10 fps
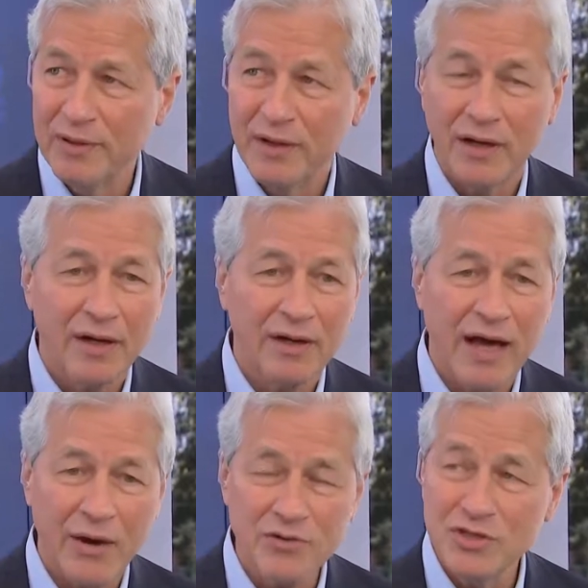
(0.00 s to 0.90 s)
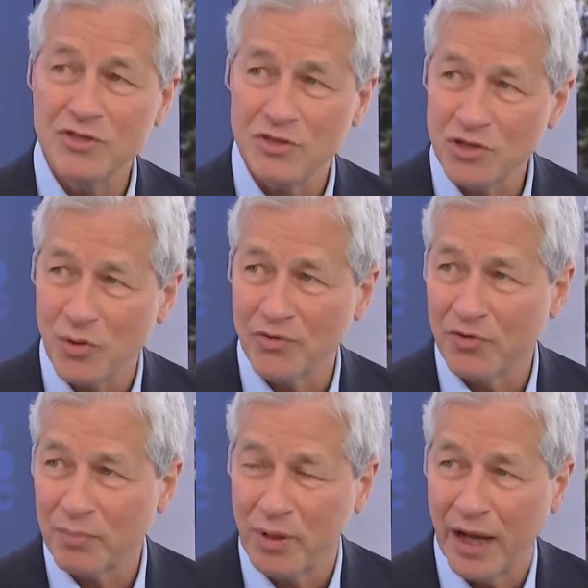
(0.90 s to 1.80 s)
Housing's in short
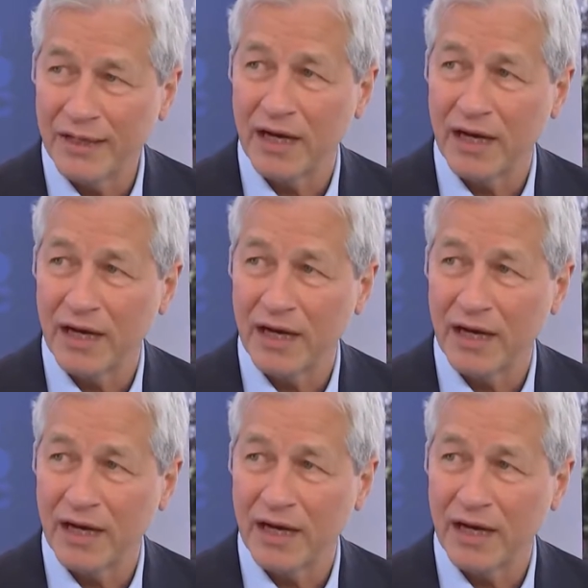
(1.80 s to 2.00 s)
supply.